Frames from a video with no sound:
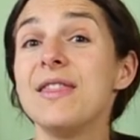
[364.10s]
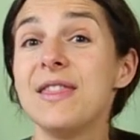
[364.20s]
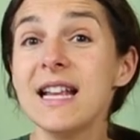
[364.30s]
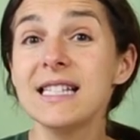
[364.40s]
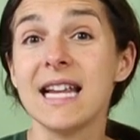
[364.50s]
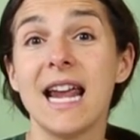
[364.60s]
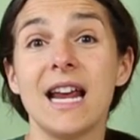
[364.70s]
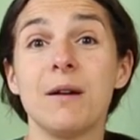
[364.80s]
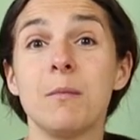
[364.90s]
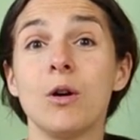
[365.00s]
This
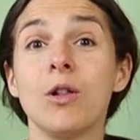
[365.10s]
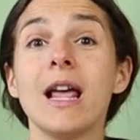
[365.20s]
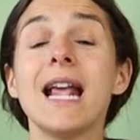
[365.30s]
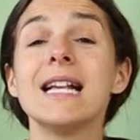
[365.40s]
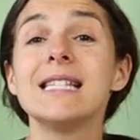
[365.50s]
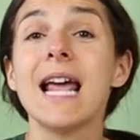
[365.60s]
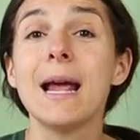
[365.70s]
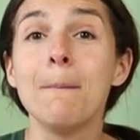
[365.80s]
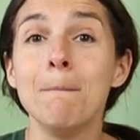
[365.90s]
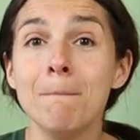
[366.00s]
animal is
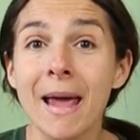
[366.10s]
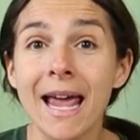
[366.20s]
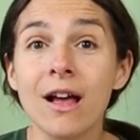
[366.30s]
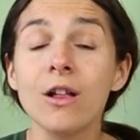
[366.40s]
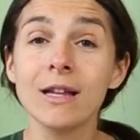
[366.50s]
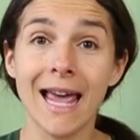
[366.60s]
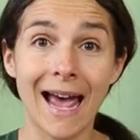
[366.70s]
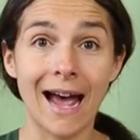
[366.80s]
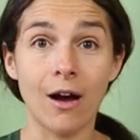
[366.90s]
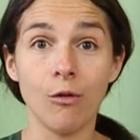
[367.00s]
a male
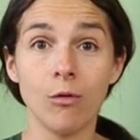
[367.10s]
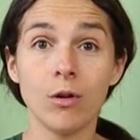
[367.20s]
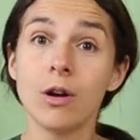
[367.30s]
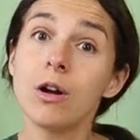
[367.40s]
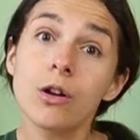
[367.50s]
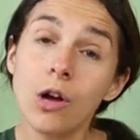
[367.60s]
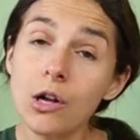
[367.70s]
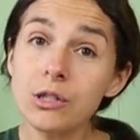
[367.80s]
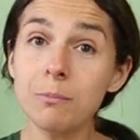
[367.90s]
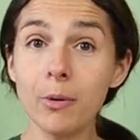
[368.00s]
cow
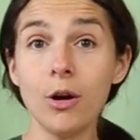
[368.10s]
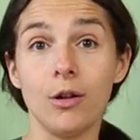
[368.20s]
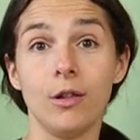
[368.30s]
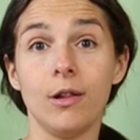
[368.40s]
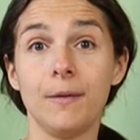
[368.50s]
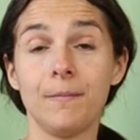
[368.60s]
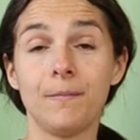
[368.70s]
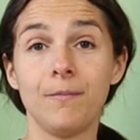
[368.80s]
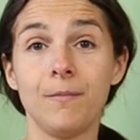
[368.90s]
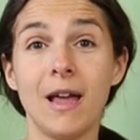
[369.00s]
called a bull
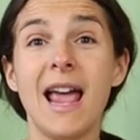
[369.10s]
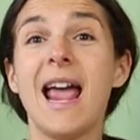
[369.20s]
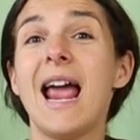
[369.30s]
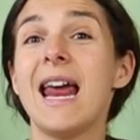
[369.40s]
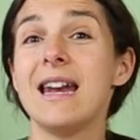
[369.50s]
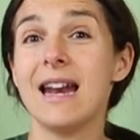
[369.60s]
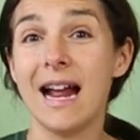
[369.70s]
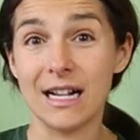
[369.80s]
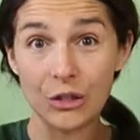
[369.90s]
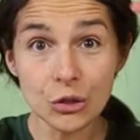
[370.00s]
and it
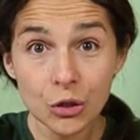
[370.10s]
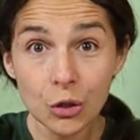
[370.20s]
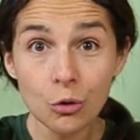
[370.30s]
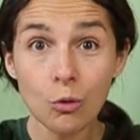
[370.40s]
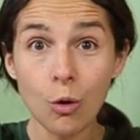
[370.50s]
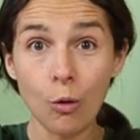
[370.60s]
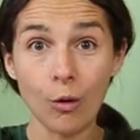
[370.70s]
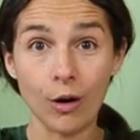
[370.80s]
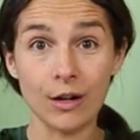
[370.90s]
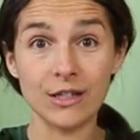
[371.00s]
has two
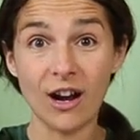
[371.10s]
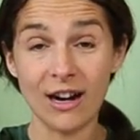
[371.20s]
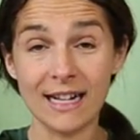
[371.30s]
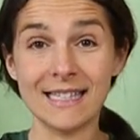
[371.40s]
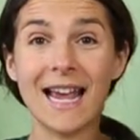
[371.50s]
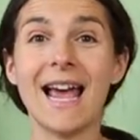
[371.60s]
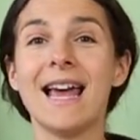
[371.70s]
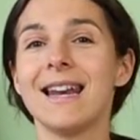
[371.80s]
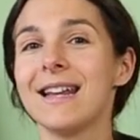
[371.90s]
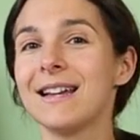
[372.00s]
horns on its
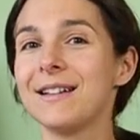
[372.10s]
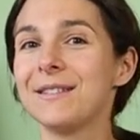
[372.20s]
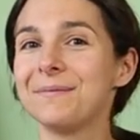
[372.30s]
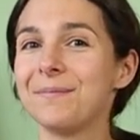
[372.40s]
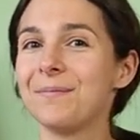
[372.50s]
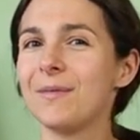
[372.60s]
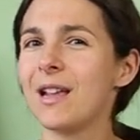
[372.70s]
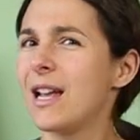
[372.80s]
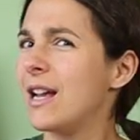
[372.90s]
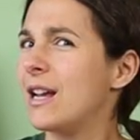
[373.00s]
head.
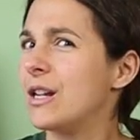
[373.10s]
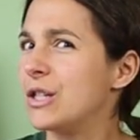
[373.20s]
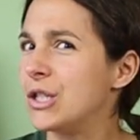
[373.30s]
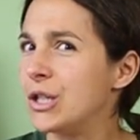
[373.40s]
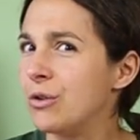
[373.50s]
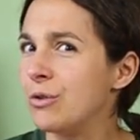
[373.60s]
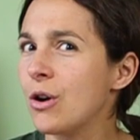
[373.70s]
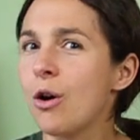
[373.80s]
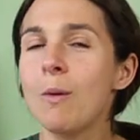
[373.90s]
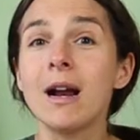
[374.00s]
Do you
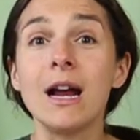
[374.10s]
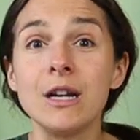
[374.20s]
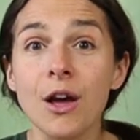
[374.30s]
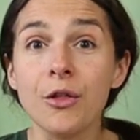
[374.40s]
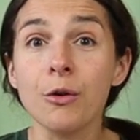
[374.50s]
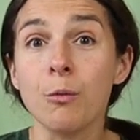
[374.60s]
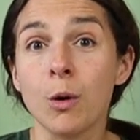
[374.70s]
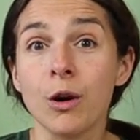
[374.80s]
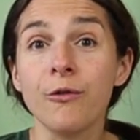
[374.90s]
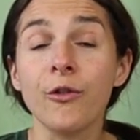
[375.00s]
know what another
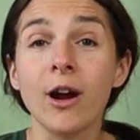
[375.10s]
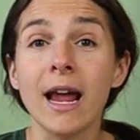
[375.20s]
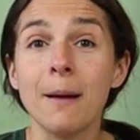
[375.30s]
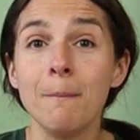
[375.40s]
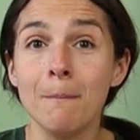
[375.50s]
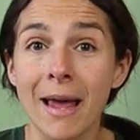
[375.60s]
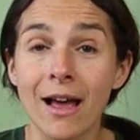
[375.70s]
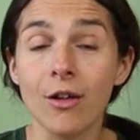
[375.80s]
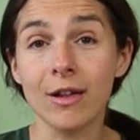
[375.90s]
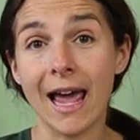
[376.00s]
word for a
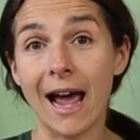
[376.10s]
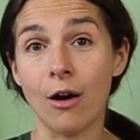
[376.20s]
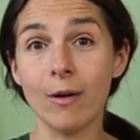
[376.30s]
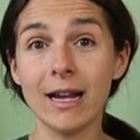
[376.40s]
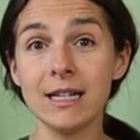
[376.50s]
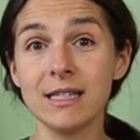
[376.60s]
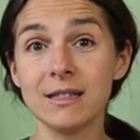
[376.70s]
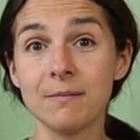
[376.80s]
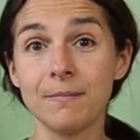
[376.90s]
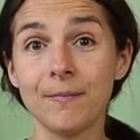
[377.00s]
male cow is?